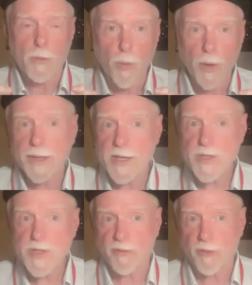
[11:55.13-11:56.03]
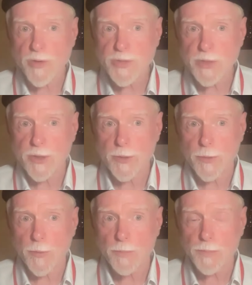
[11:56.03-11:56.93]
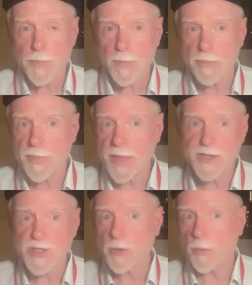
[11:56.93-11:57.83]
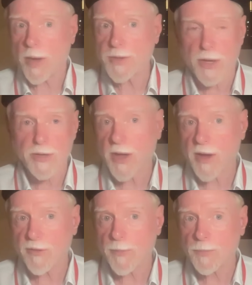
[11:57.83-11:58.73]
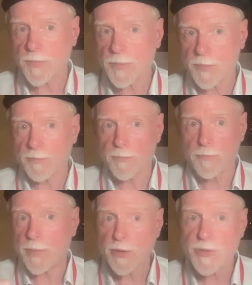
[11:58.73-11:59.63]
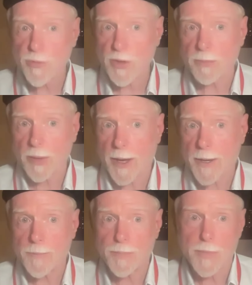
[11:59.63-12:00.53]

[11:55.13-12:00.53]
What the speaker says: What is the force in you that doesn't want to pierce through the block